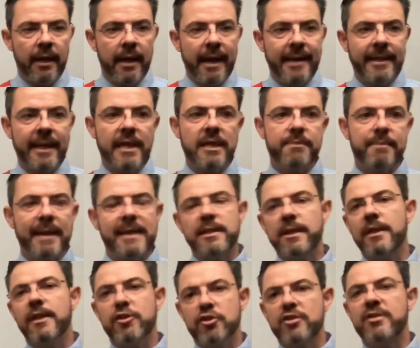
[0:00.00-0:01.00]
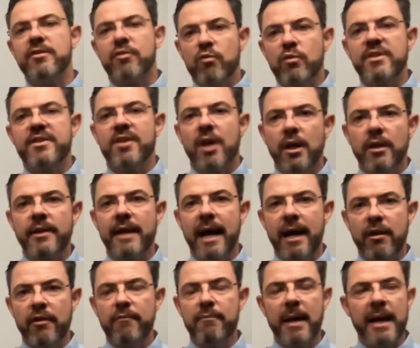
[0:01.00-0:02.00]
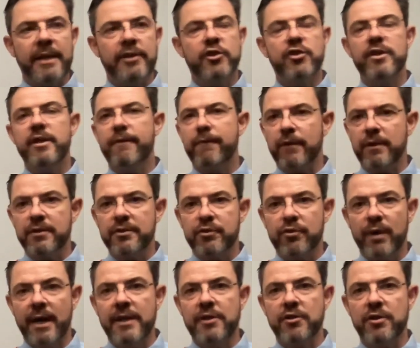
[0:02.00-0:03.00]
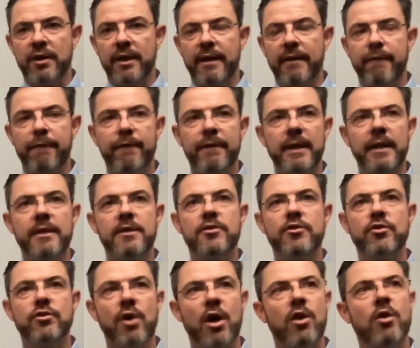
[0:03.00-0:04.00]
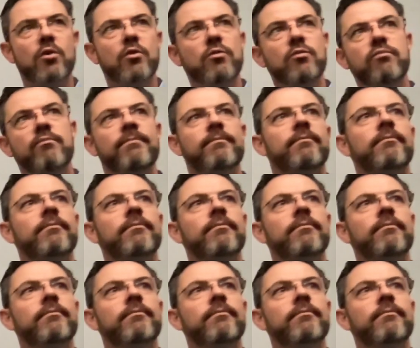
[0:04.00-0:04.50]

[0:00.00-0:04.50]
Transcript: And that is basically just a result out of my sheer frustration and feeling so